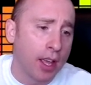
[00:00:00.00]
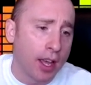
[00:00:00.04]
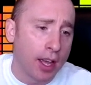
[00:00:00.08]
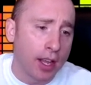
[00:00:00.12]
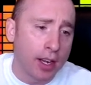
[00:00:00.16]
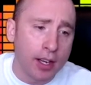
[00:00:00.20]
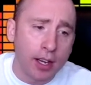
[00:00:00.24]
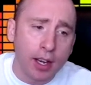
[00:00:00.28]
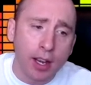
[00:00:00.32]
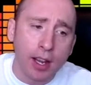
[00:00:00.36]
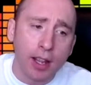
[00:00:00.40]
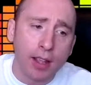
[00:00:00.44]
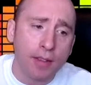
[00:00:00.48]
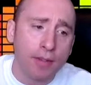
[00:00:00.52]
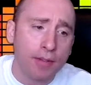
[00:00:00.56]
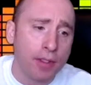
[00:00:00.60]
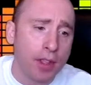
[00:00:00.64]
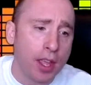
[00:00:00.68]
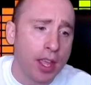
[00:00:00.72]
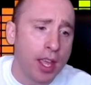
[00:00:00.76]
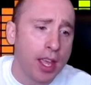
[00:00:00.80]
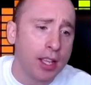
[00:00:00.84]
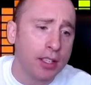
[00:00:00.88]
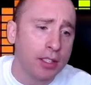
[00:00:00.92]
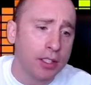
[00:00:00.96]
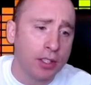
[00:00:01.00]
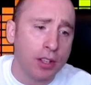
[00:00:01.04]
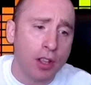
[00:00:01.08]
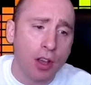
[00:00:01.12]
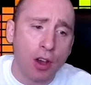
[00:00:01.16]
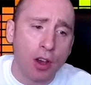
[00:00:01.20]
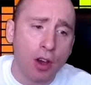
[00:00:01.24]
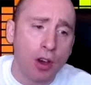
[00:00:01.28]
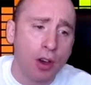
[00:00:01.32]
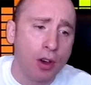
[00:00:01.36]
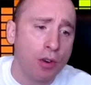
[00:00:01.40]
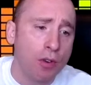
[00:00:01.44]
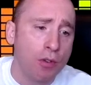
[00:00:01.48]
And if there's
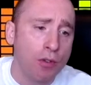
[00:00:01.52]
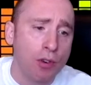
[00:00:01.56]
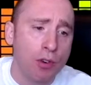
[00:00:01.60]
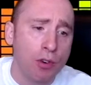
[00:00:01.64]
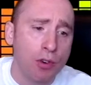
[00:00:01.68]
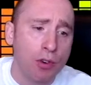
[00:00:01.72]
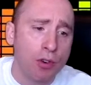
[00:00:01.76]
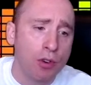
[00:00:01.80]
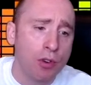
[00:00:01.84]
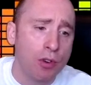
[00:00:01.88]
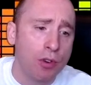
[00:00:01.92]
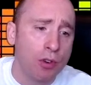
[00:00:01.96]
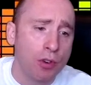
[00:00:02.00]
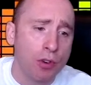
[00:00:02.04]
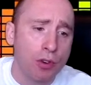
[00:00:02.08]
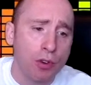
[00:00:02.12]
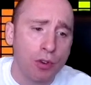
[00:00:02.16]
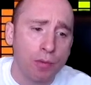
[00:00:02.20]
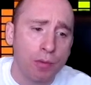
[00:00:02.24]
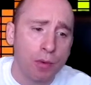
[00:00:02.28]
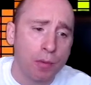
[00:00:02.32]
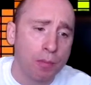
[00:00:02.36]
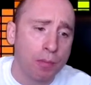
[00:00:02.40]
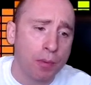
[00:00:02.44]
no room